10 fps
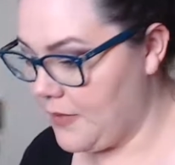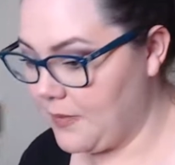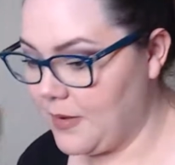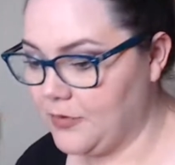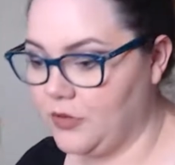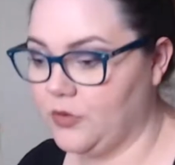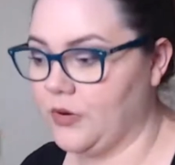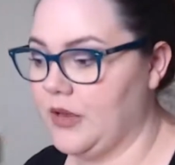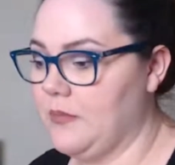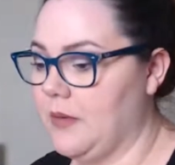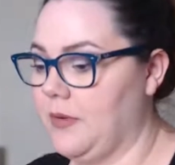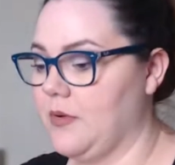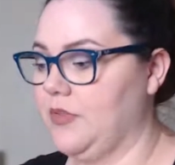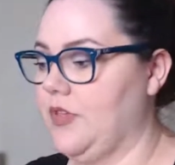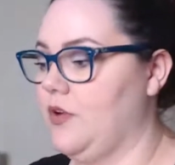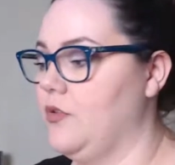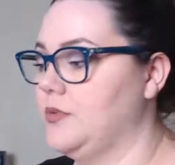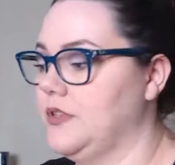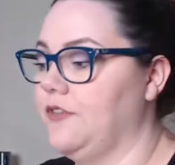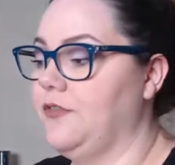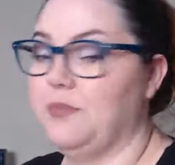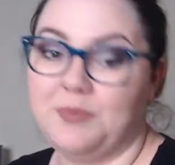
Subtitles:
might be able to lure him up here with the hopes of